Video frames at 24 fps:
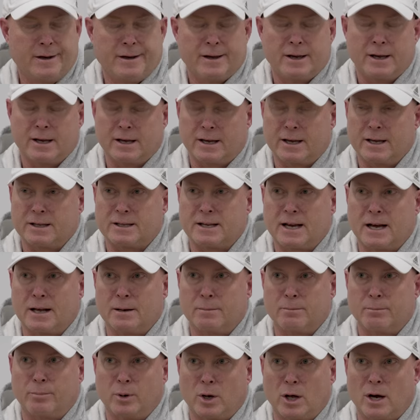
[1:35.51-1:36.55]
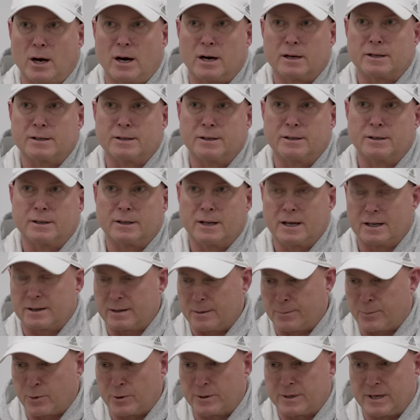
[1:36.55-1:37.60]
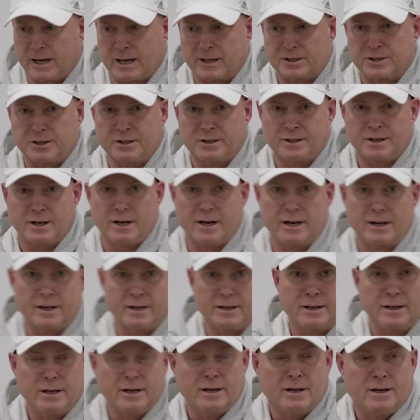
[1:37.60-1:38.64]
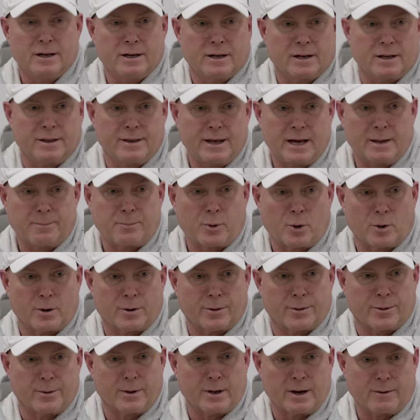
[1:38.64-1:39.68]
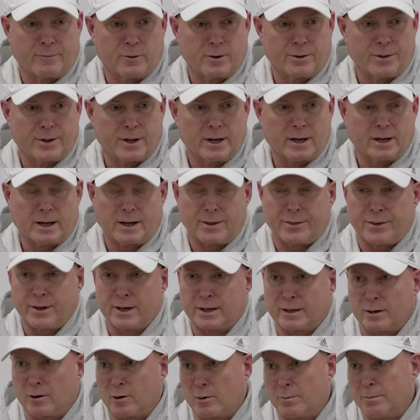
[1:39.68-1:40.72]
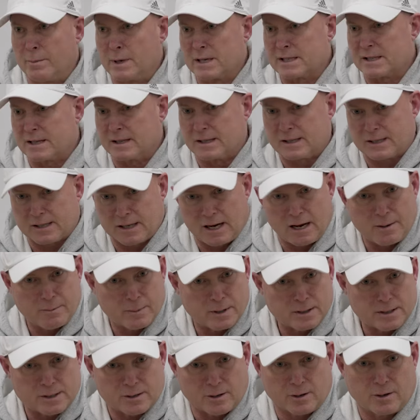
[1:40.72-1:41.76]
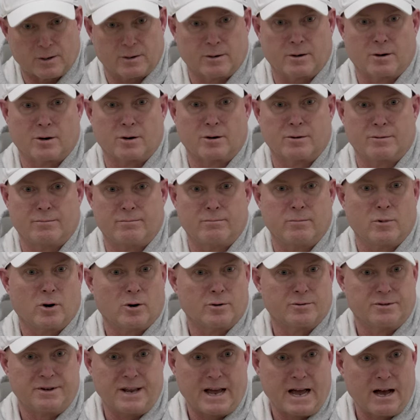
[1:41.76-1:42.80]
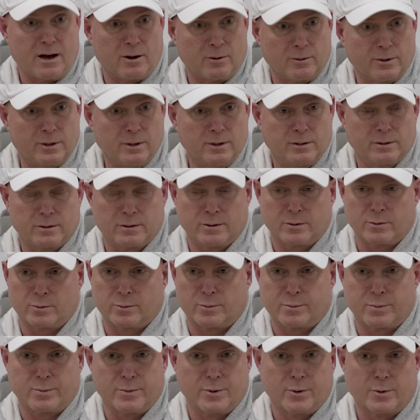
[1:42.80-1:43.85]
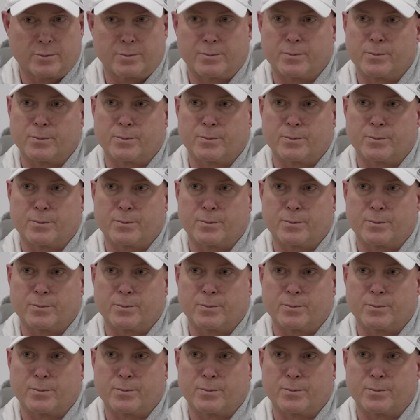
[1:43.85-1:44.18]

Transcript: and get that blocked and get the protection done and, and that part of everything. I think our missed assignments are are are down. They're they're